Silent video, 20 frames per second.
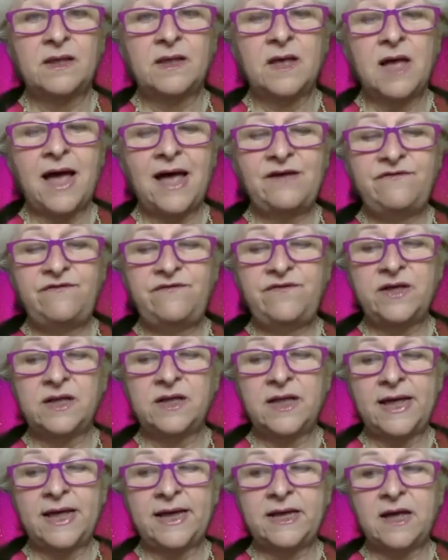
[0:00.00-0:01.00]
I feel
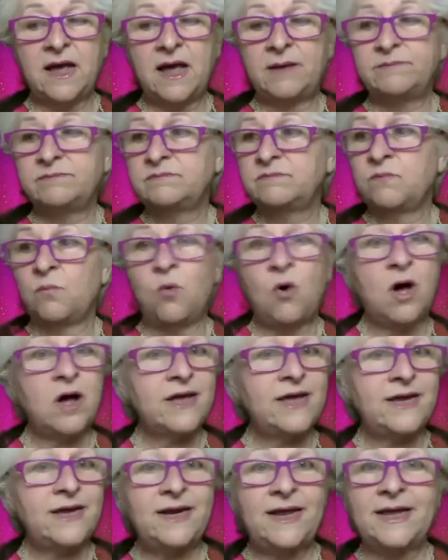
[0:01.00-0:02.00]
like I'm
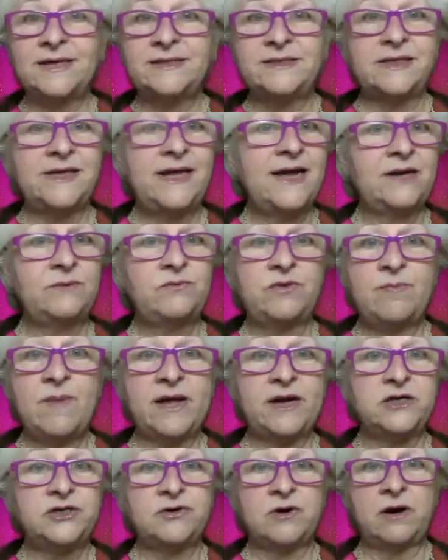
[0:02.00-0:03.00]
walking hand in hand with
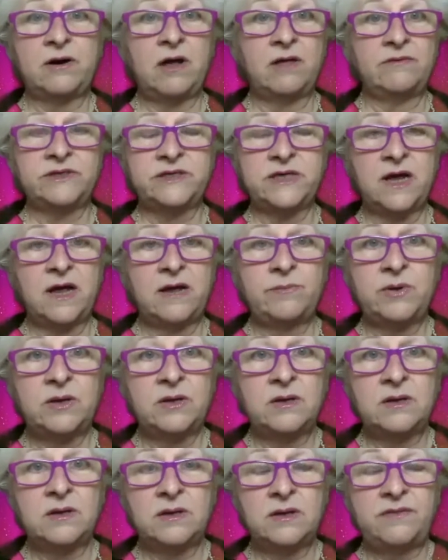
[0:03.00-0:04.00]
Metatron all the time.
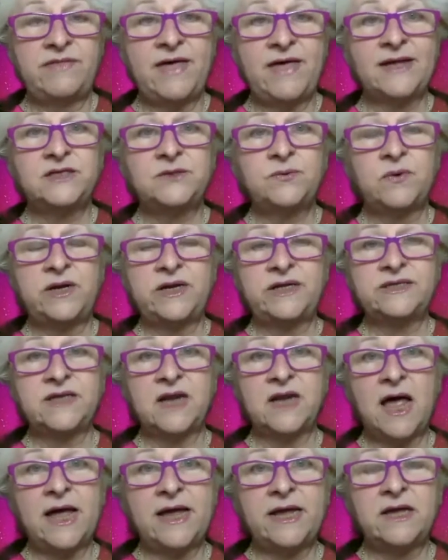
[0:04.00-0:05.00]
That's what it's
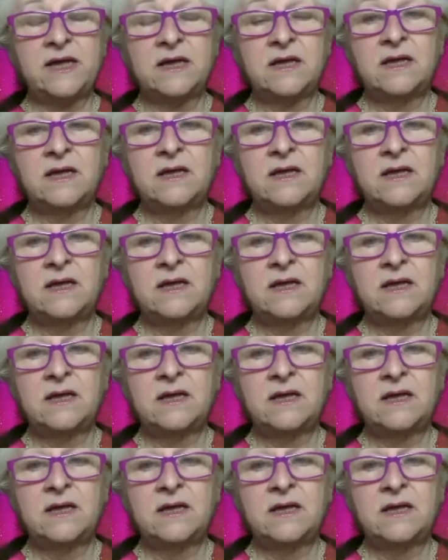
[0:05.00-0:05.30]
like.